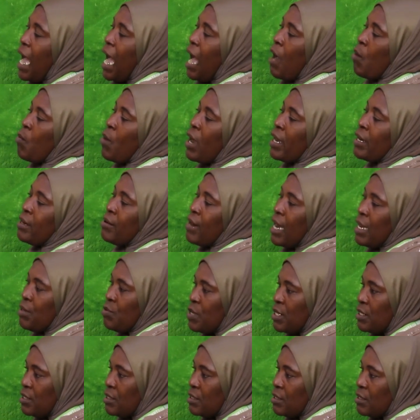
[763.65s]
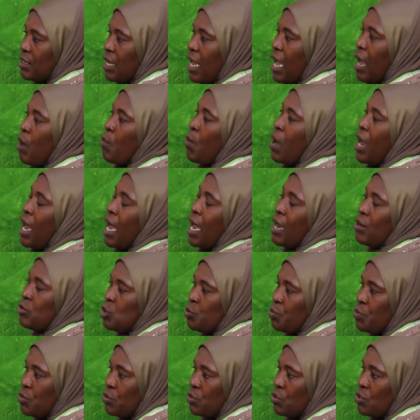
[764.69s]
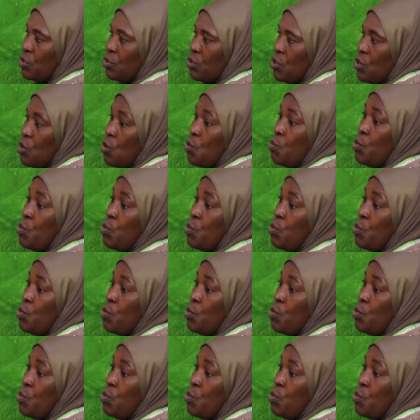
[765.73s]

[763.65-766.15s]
Our graduates, our outputs,